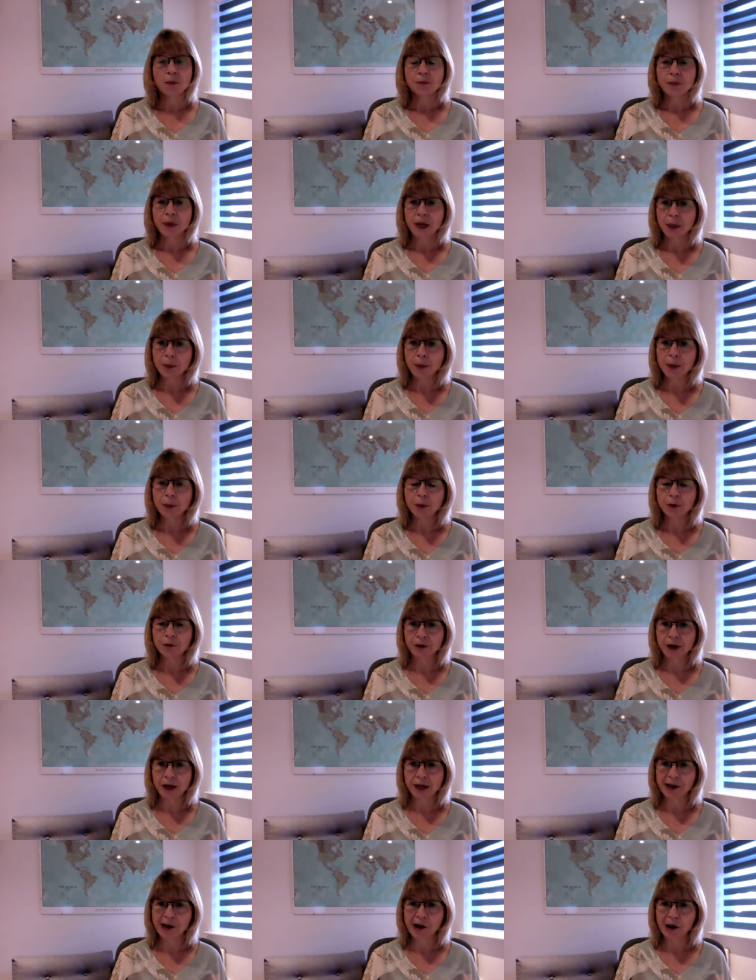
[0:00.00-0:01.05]
many people
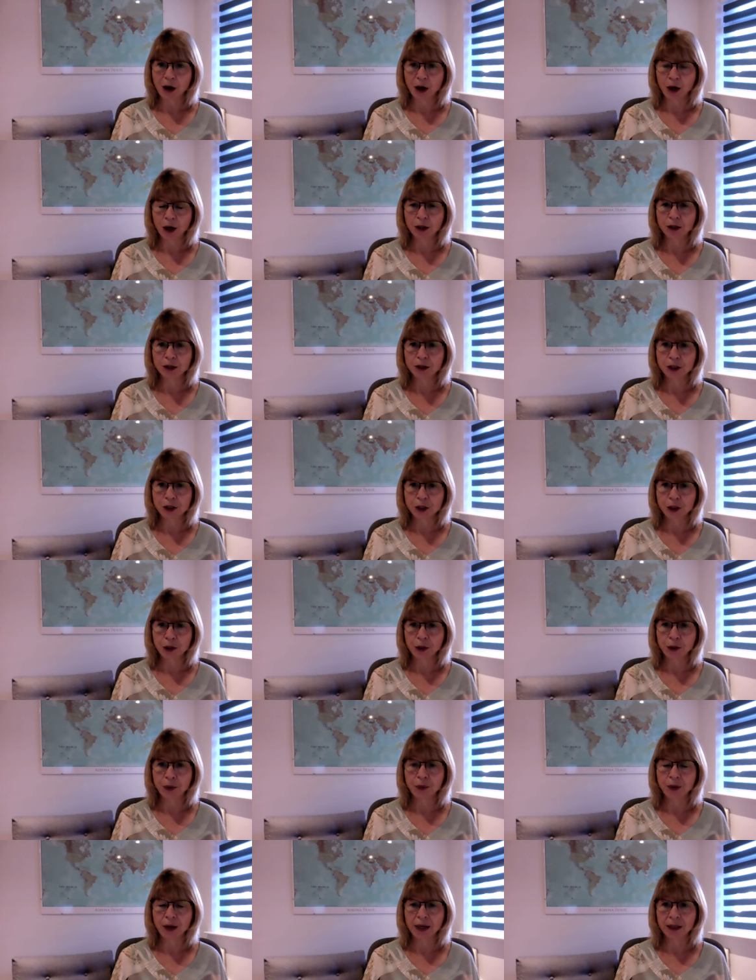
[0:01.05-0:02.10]
find it hard
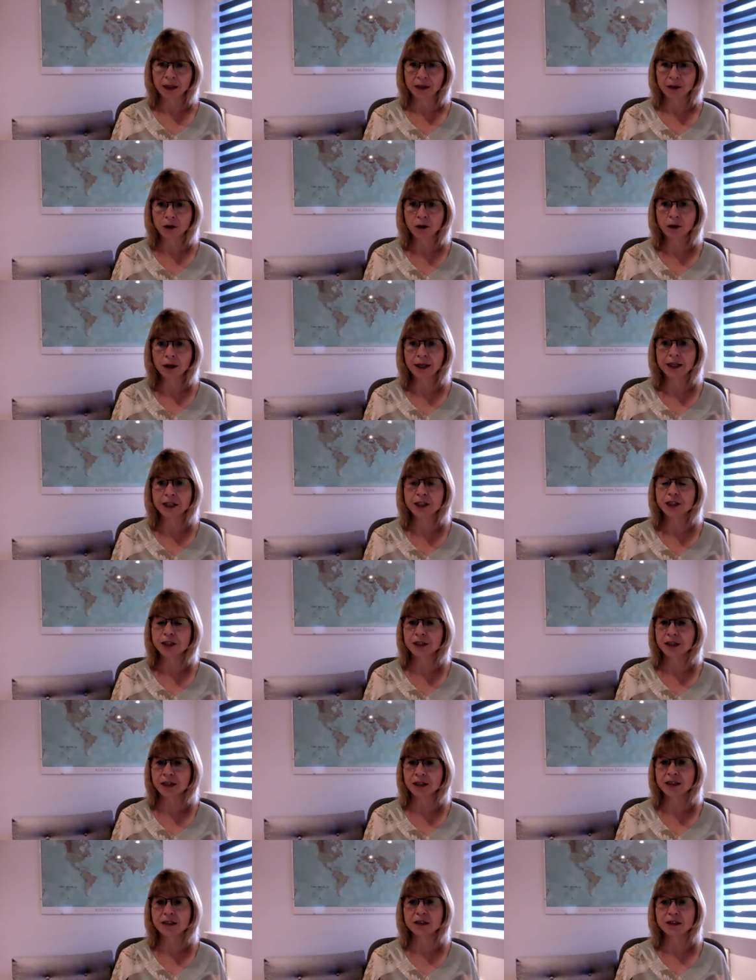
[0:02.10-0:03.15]
to acknowledge
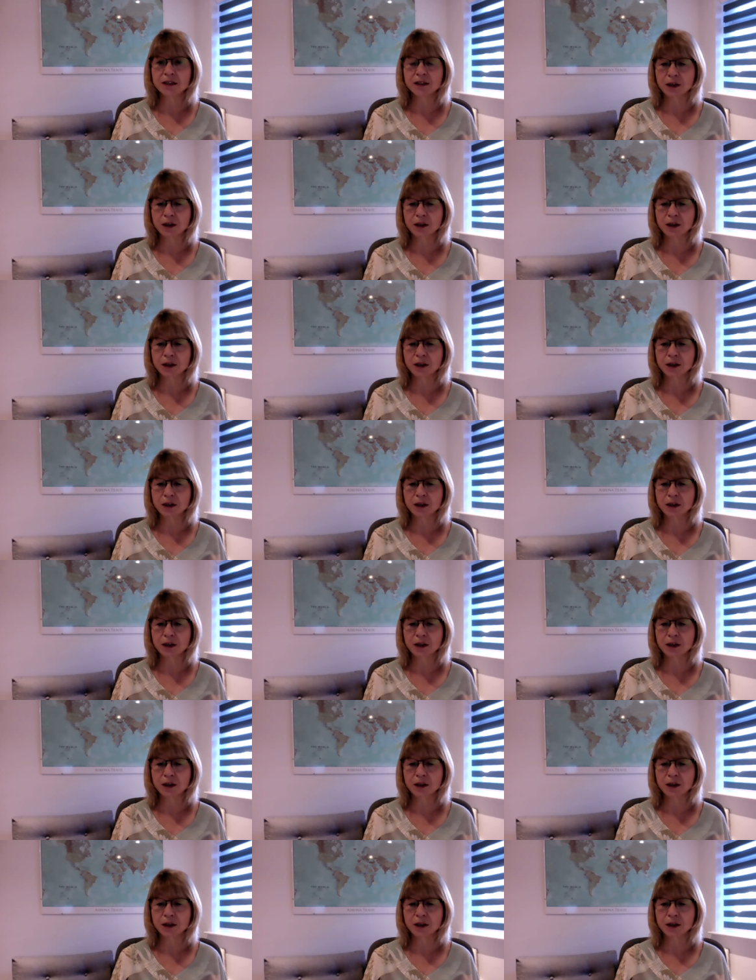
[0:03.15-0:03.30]
that